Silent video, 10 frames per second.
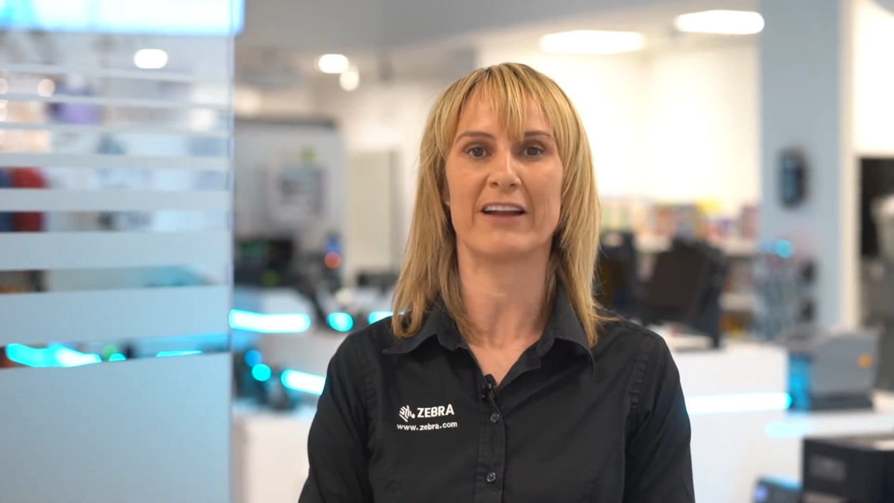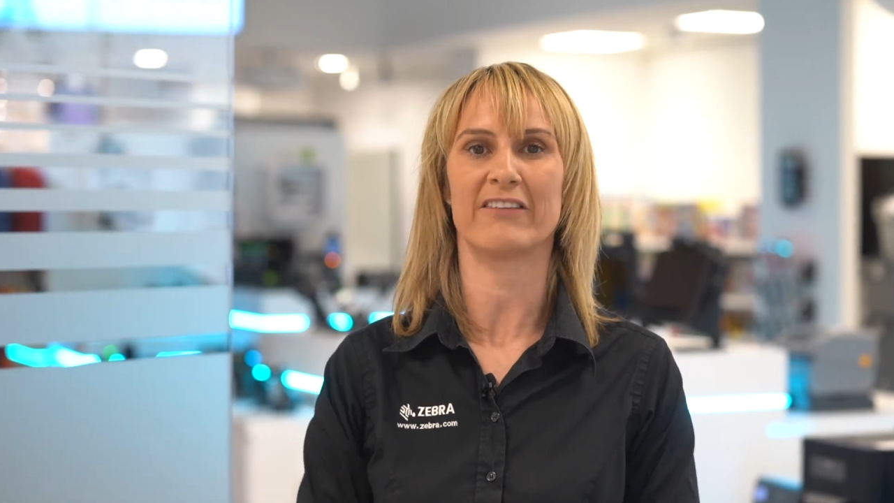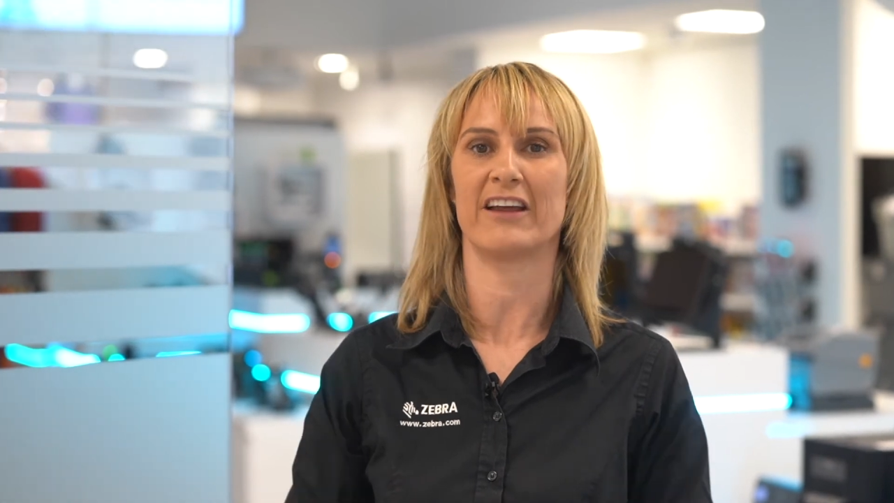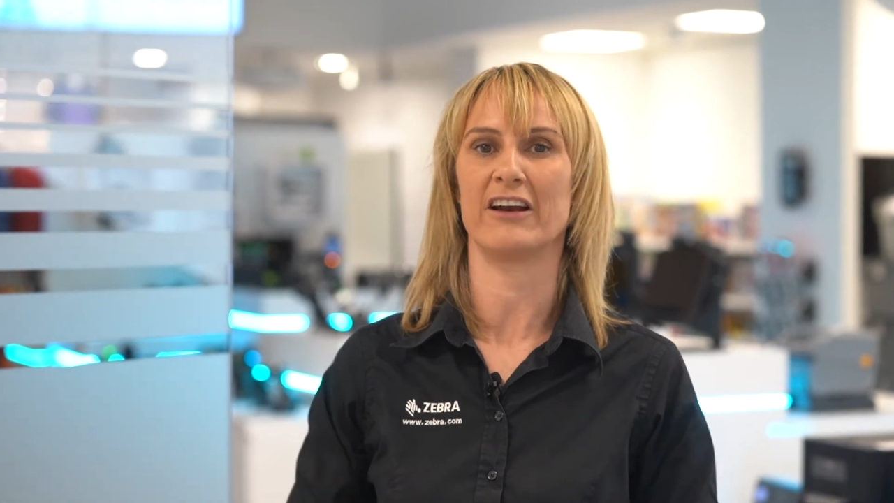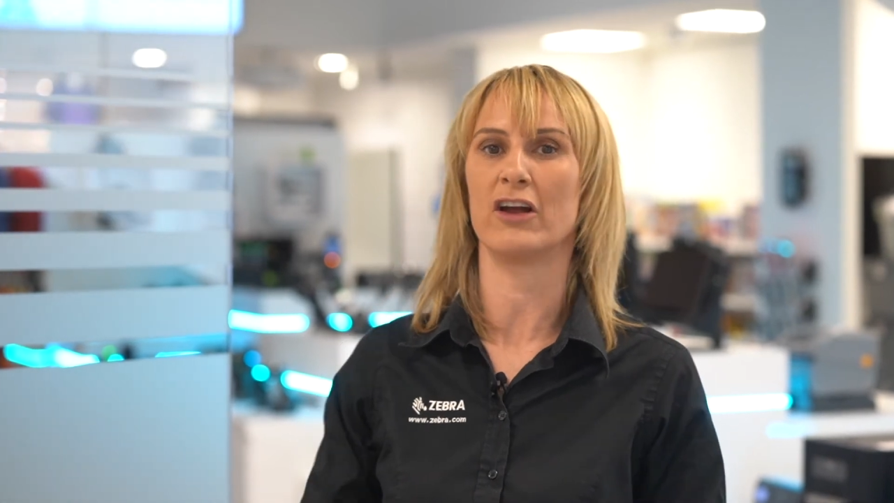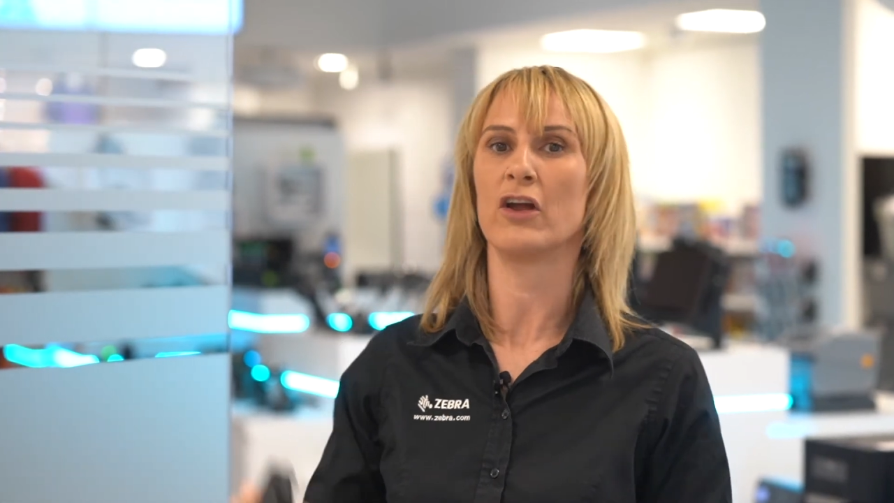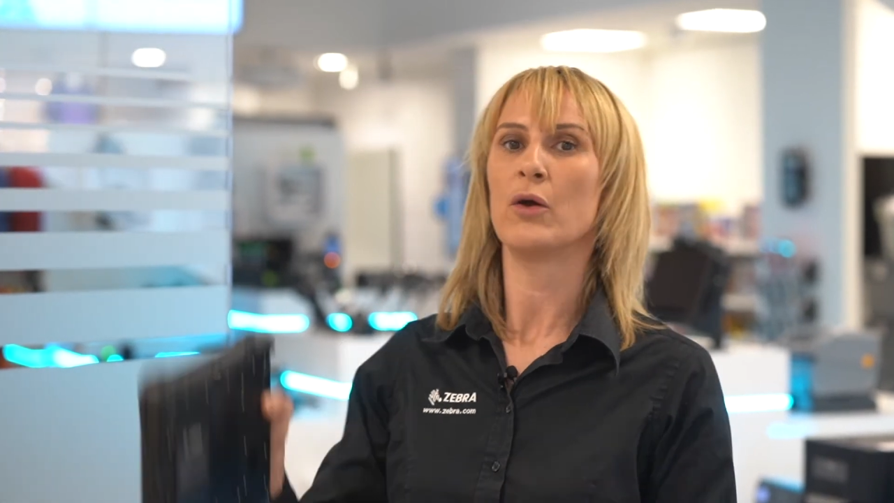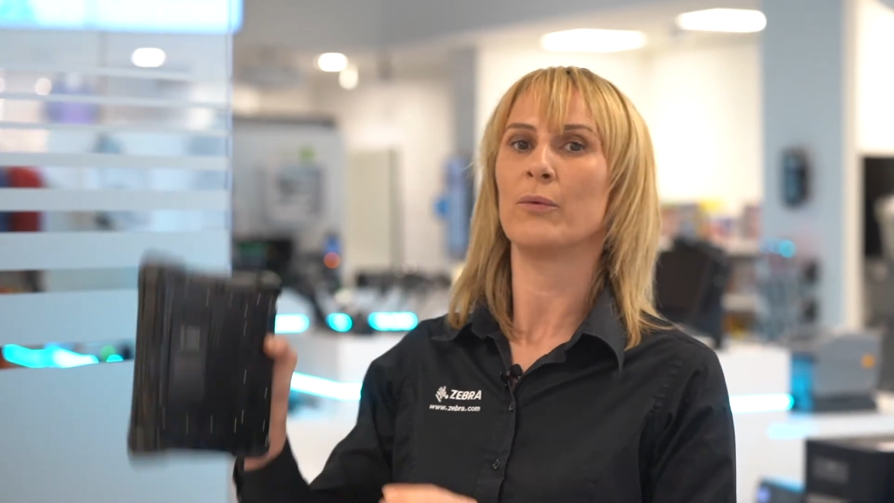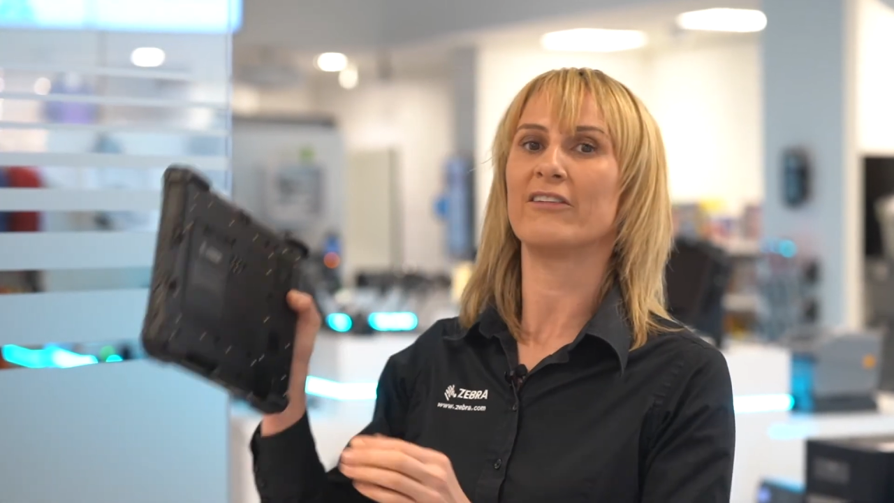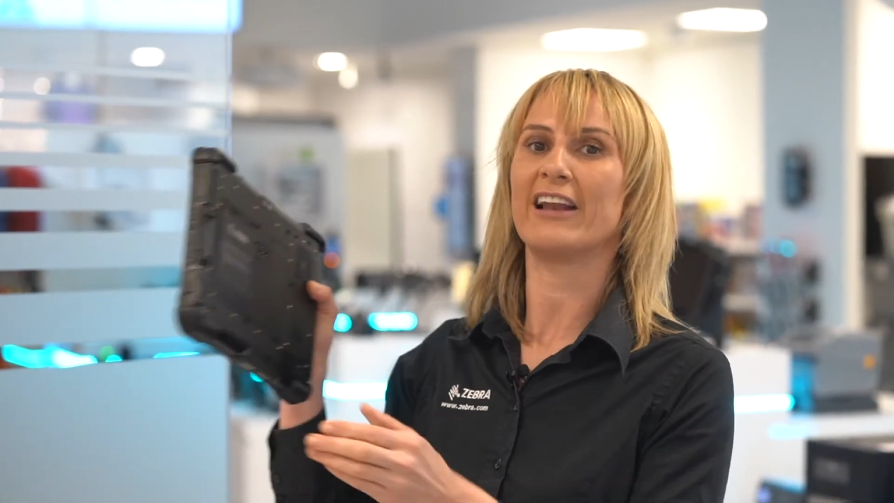antennae,
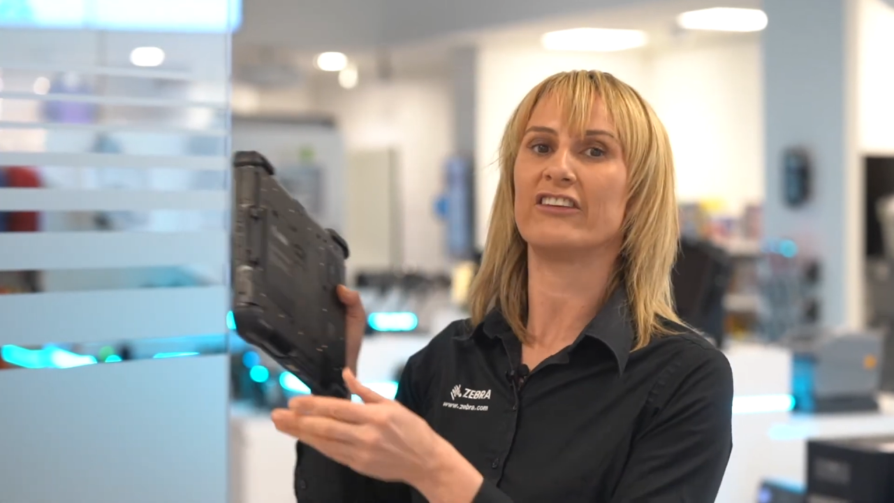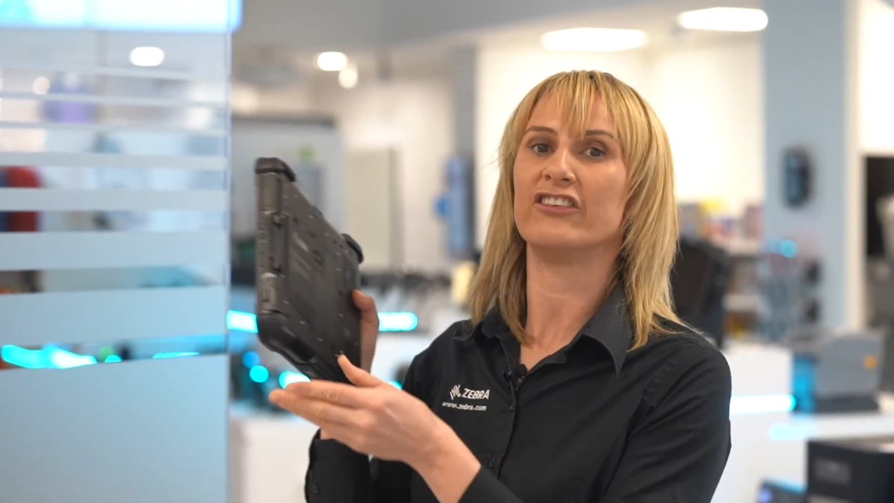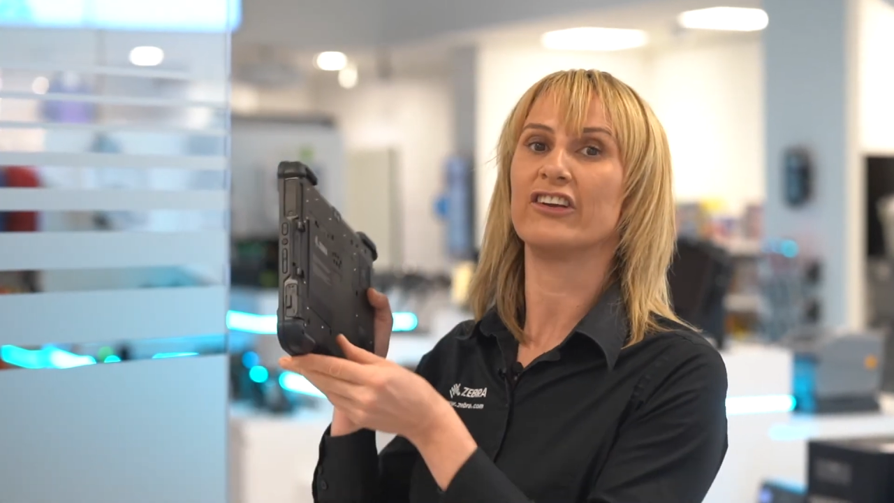which lets you